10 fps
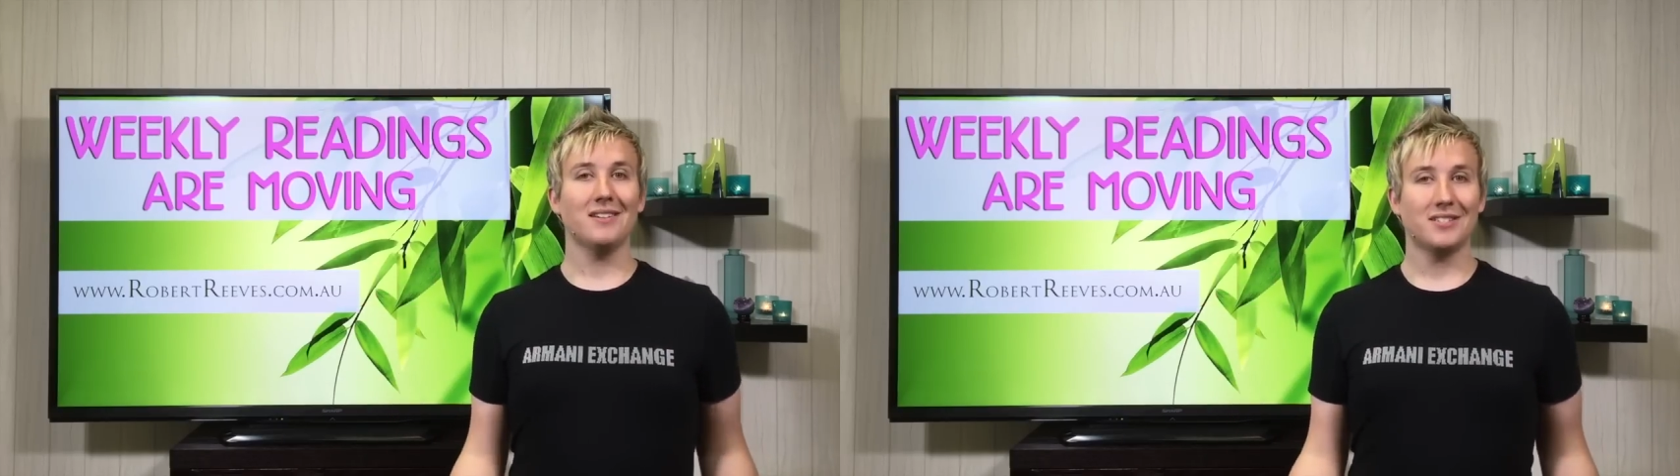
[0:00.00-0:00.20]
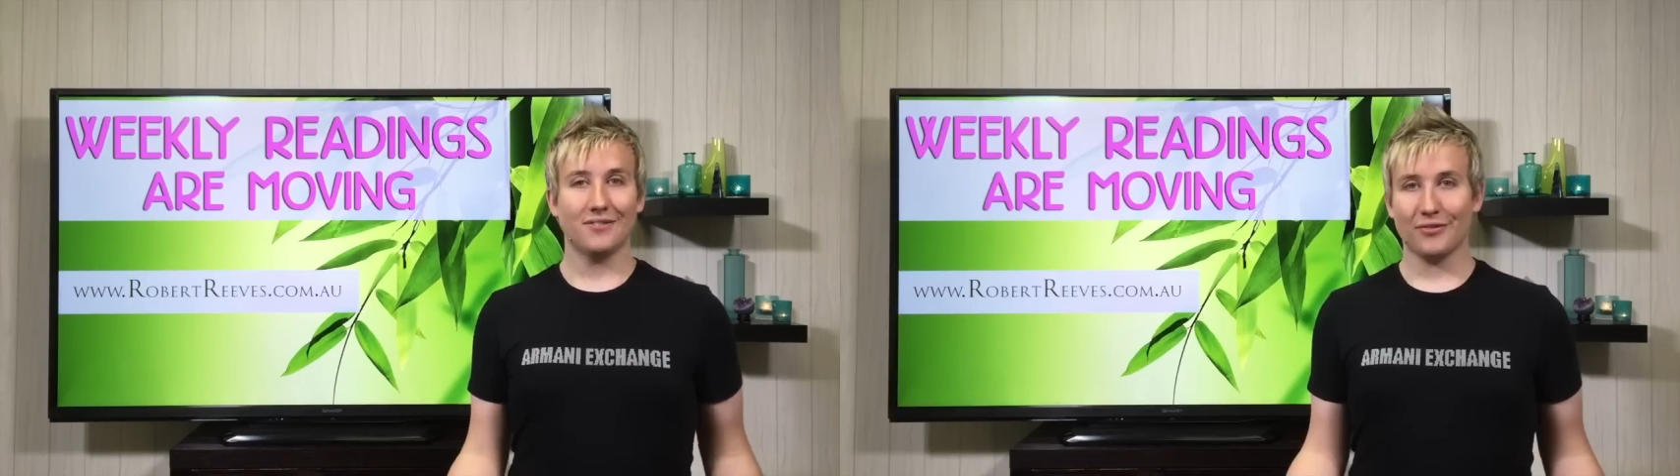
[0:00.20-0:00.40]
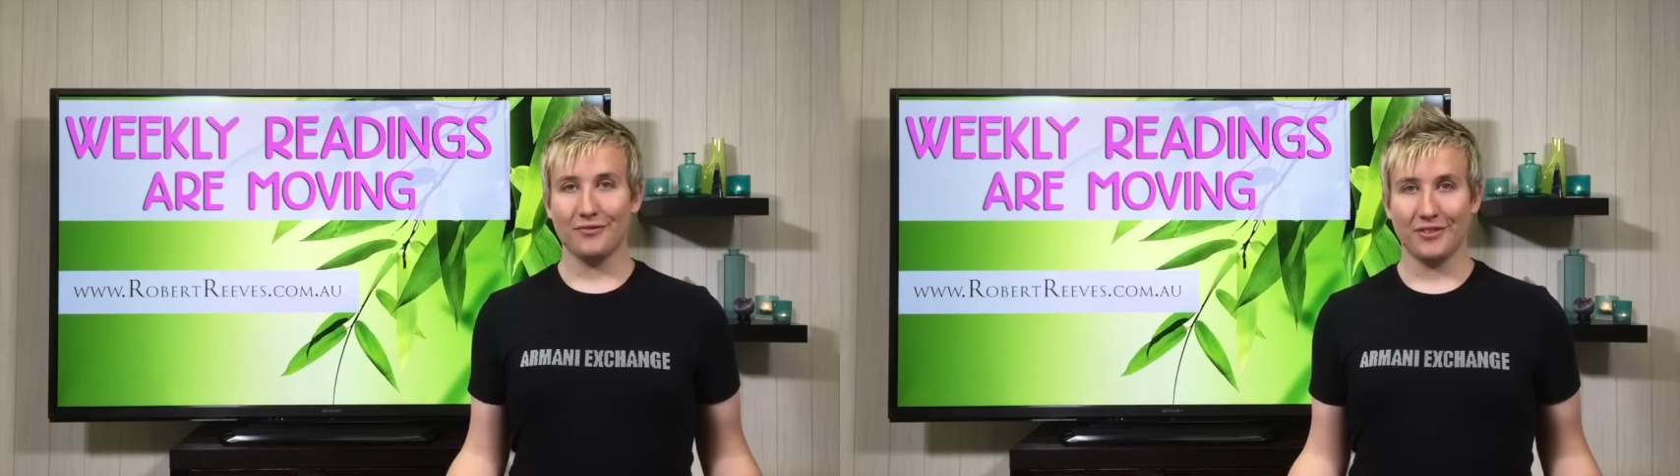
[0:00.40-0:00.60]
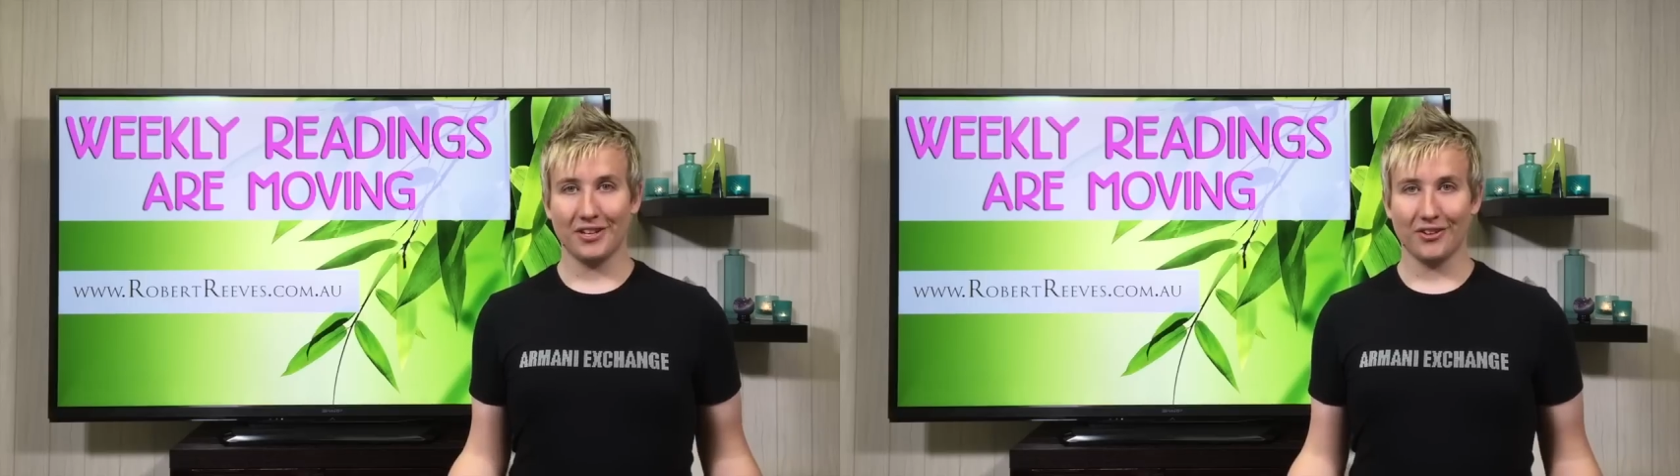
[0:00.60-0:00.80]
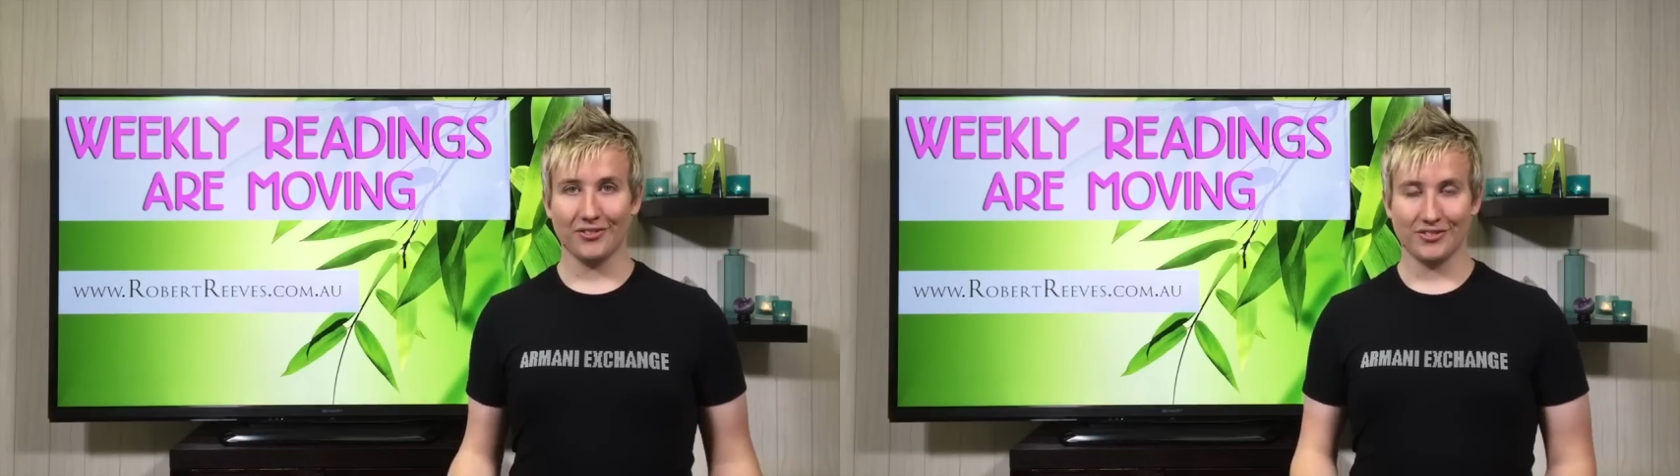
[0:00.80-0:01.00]
different
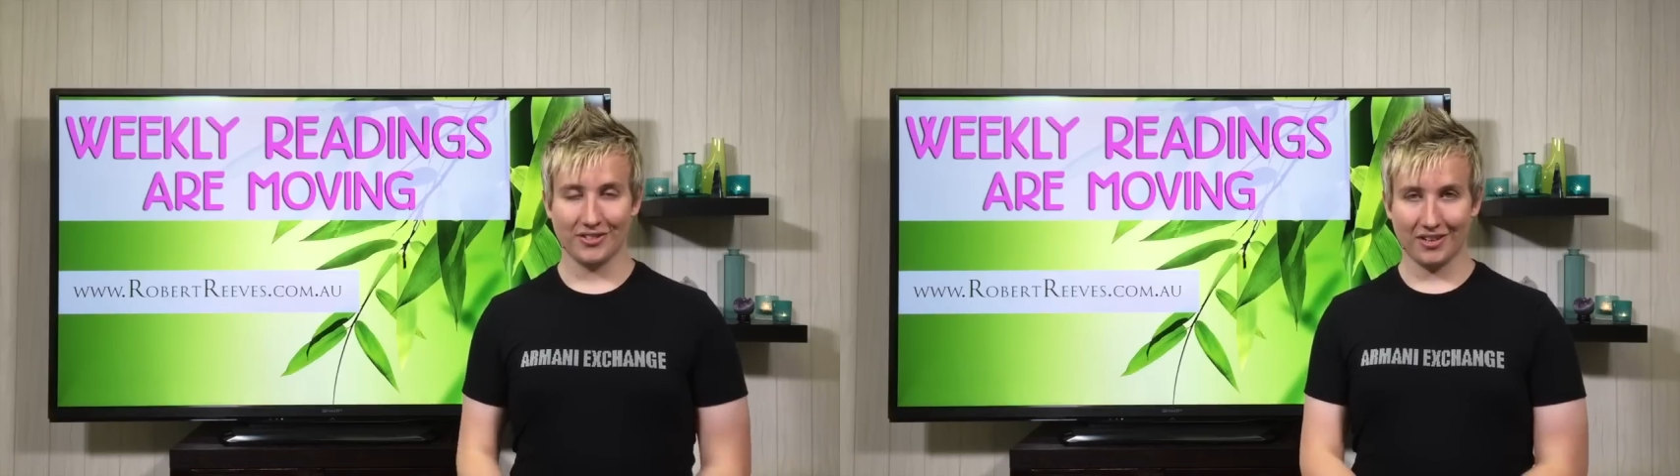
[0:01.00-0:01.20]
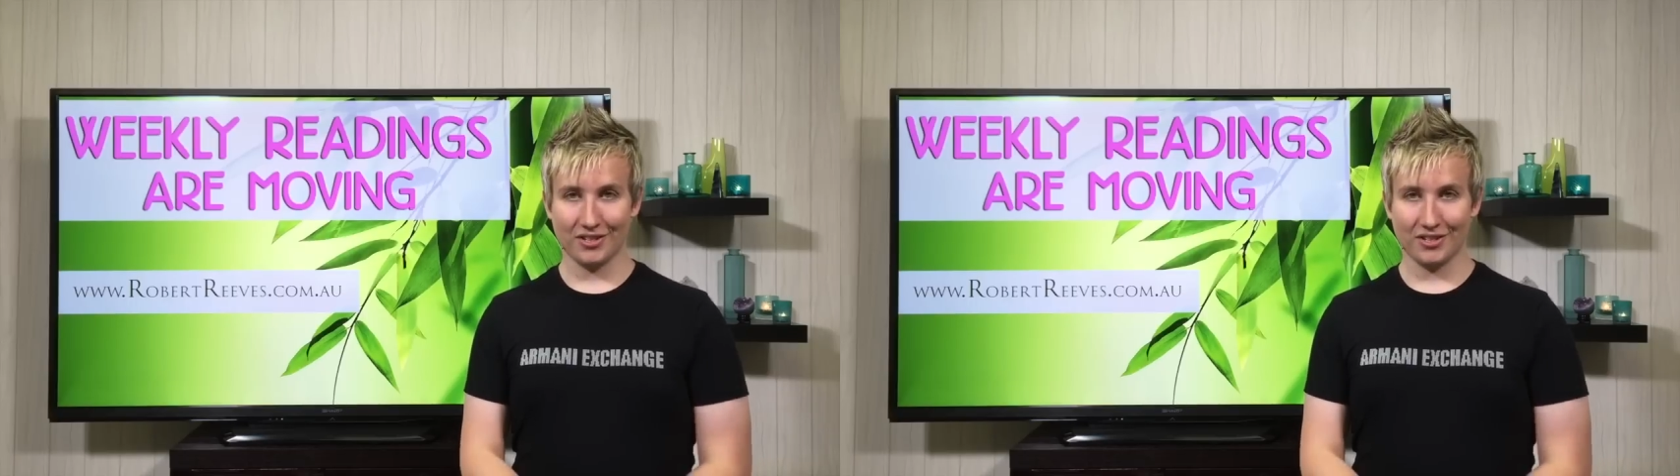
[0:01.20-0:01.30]
videos that I